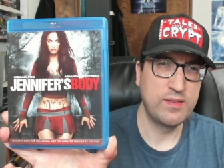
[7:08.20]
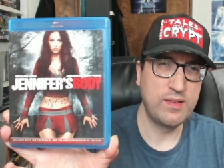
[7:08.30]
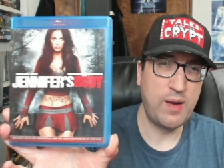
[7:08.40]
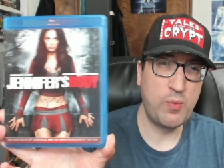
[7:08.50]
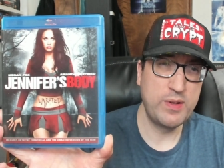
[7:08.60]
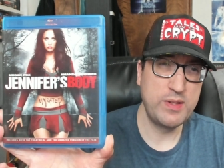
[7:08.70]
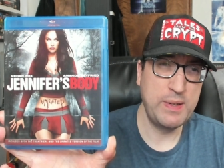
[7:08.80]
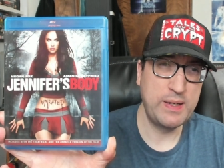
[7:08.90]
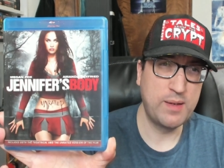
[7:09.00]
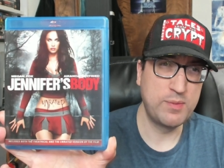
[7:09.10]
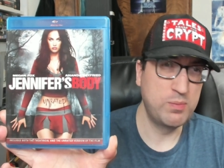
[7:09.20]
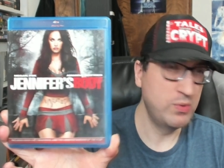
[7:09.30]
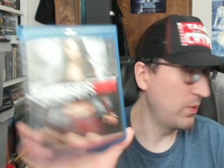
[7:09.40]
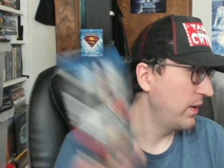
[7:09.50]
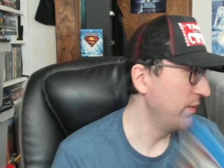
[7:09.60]
I wanted to pick up the
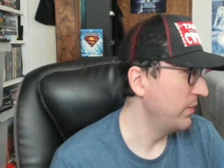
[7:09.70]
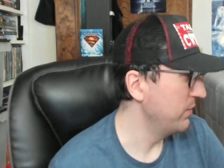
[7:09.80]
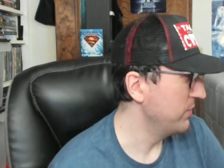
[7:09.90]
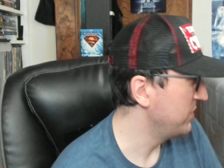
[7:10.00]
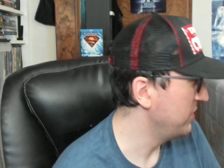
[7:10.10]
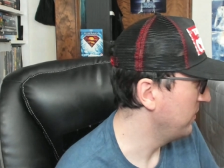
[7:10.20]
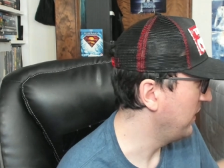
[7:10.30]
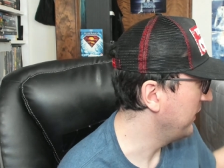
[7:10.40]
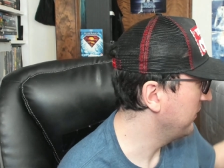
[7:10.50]
Blu-ray when it was still like